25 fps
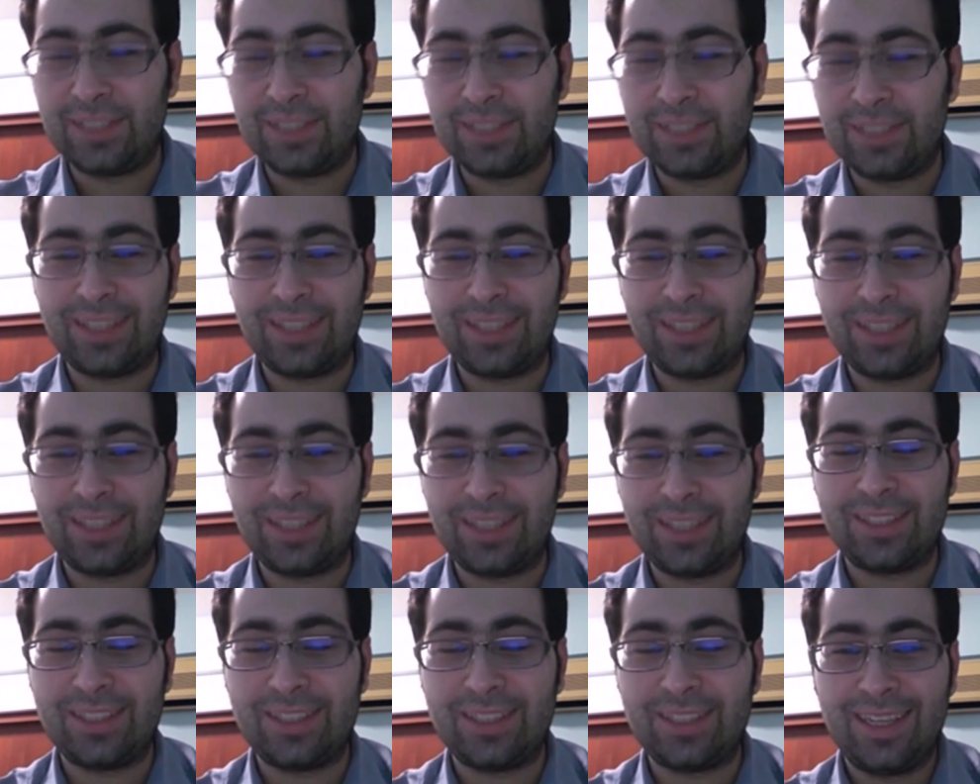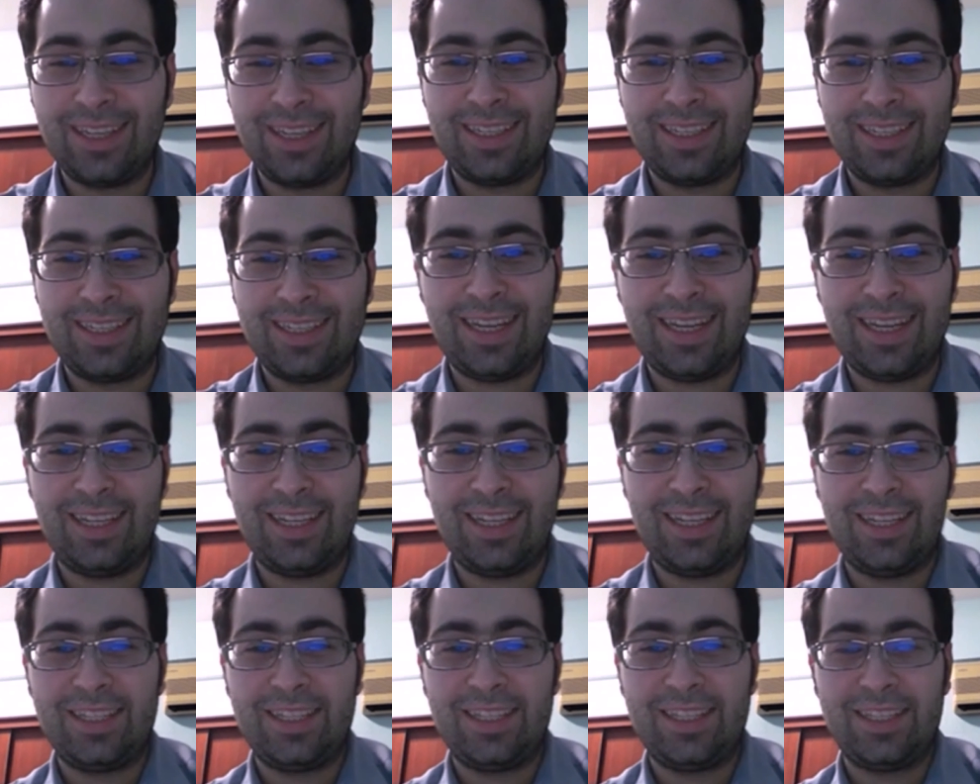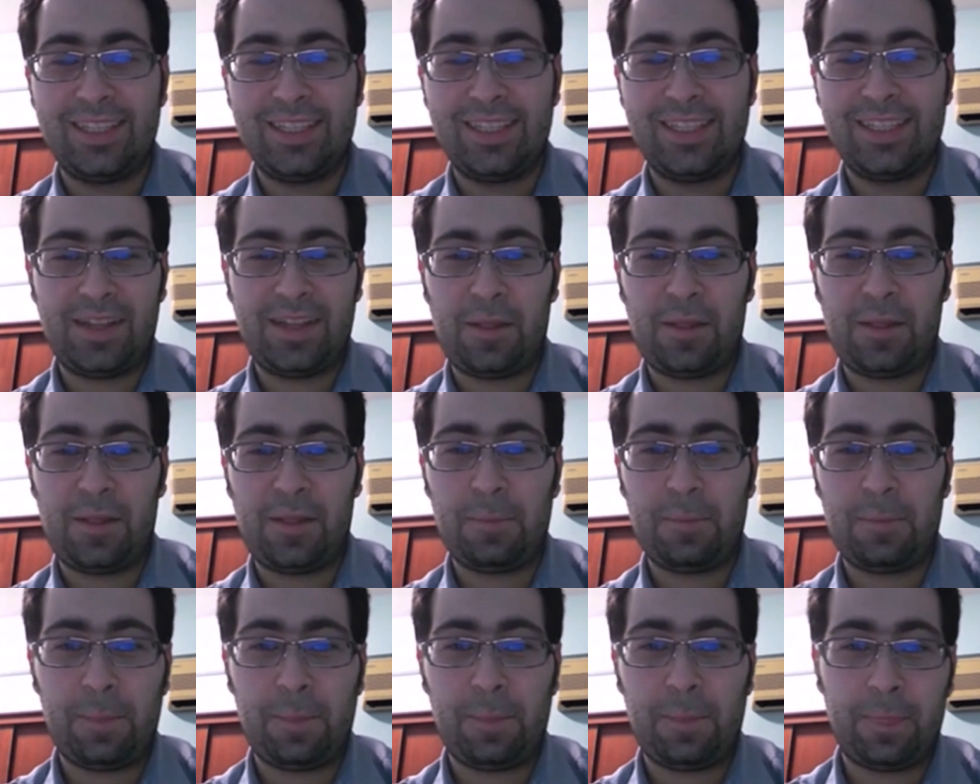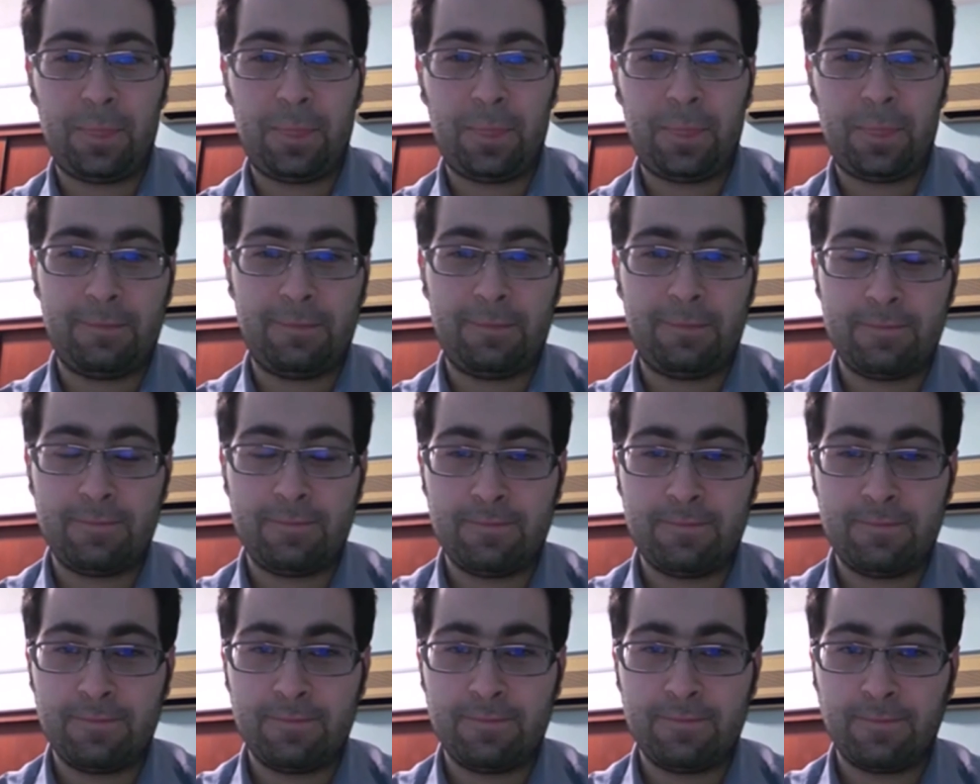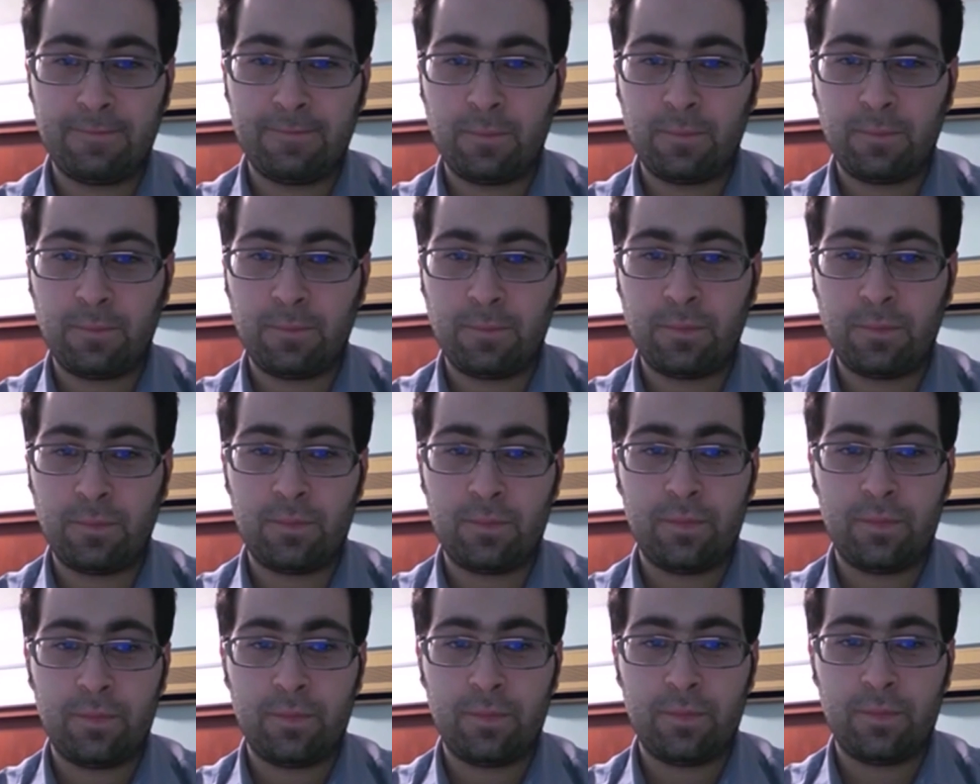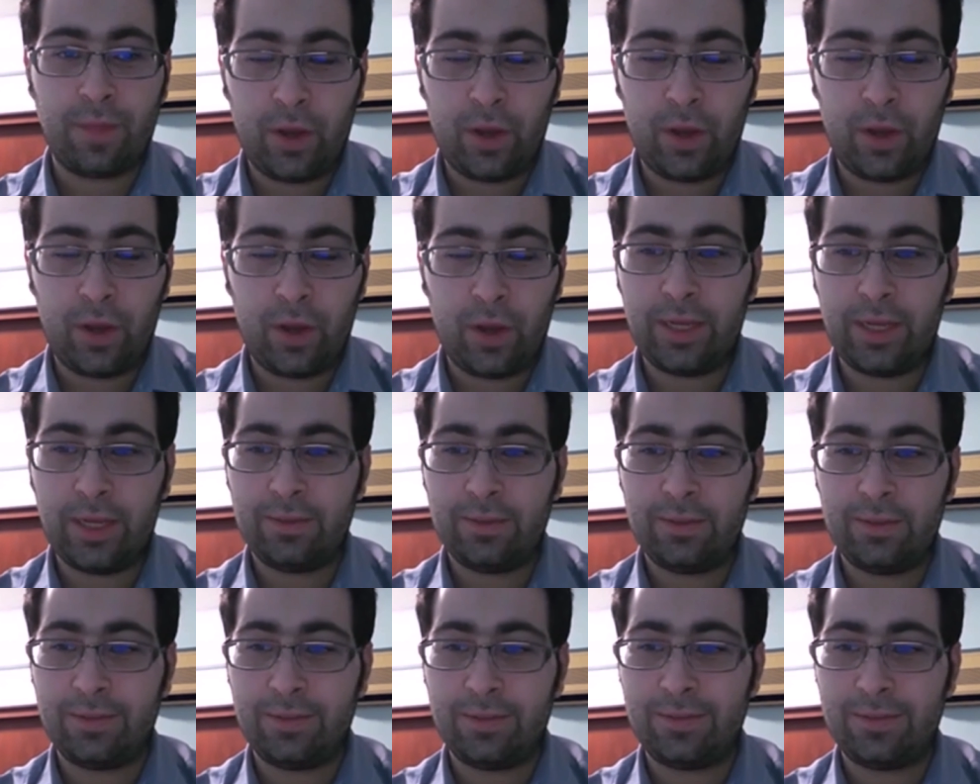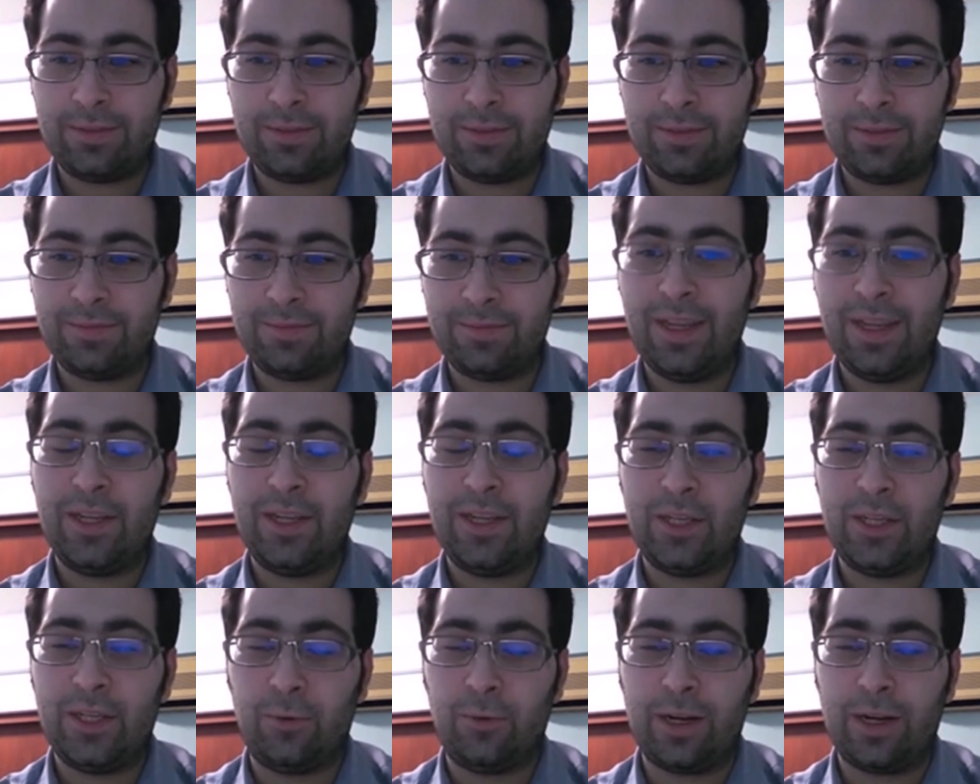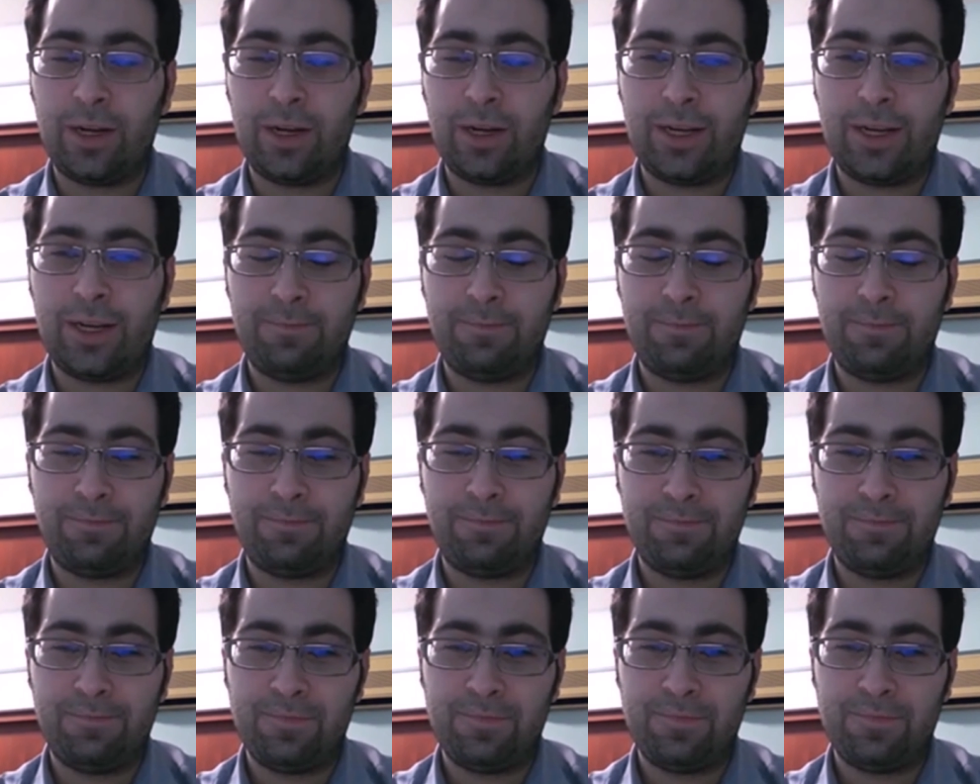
Yeah. So we are coming down to the end of the interview. Thanks a lot, Hamid, for all your time.